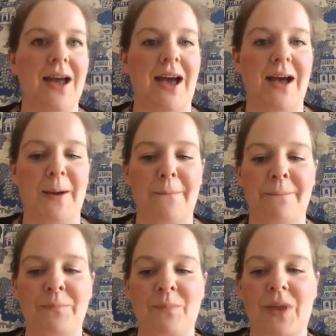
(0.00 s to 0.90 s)

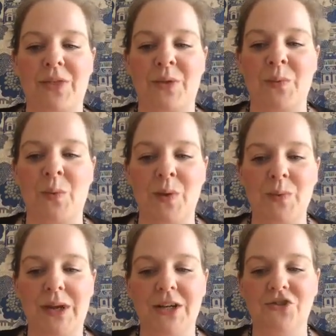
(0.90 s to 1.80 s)
The one we're
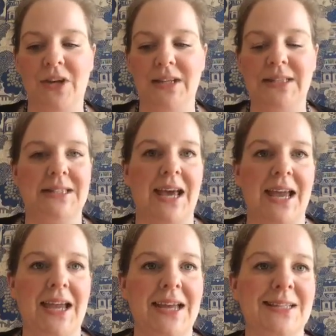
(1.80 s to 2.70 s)
going to try
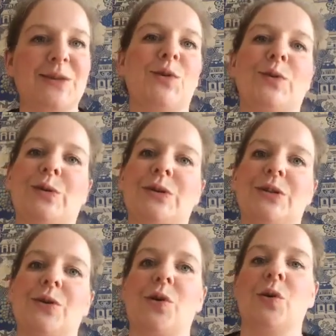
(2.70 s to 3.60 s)
today is called
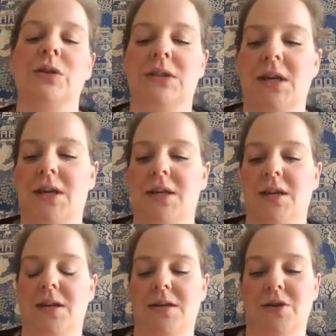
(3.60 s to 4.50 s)

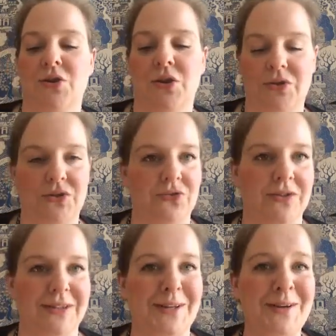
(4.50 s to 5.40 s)
alternate
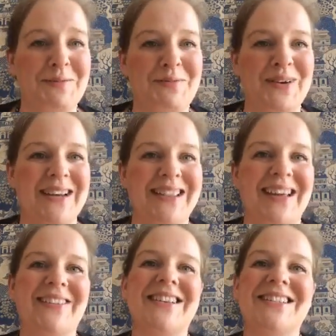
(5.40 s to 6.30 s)
nostril breathing,
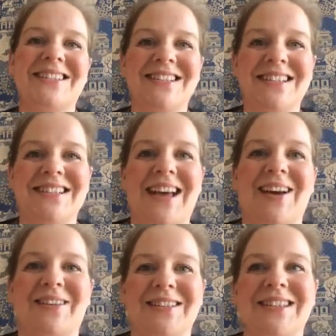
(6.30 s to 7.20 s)
which doesn't
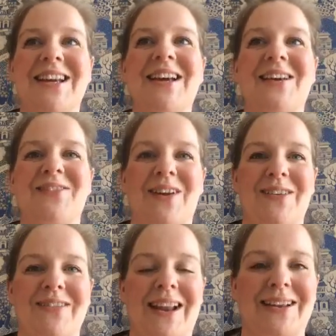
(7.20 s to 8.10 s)
sound very
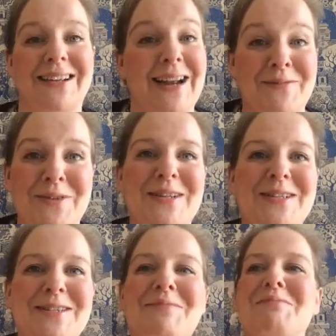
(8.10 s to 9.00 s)
glamorous,
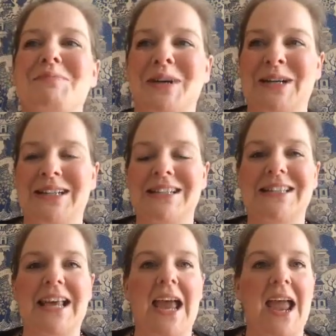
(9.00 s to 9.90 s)
but
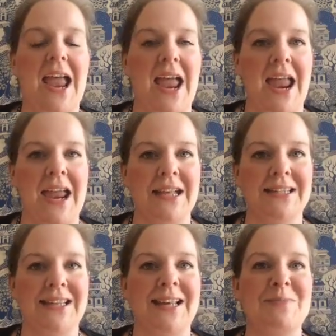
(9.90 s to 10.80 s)
it's
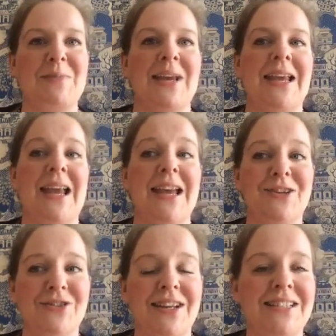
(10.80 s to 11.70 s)
going to be
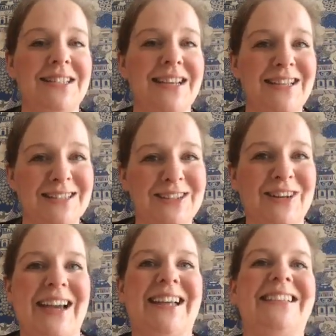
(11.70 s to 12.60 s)
interesting to
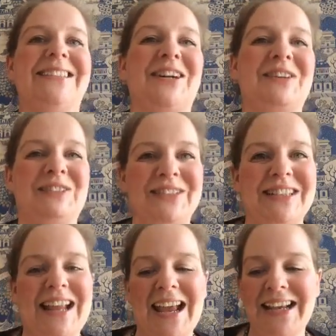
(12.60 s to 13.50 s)
try and
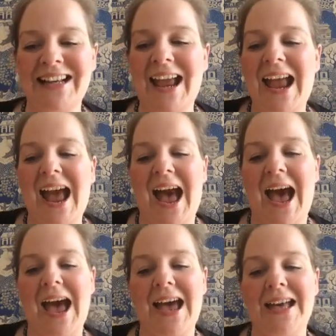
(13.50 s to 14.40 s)
coordinate
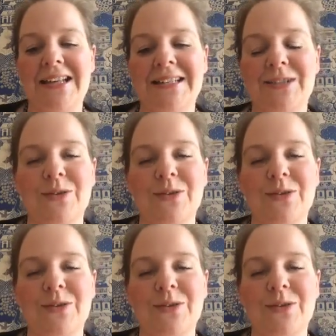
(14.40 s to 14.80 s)
and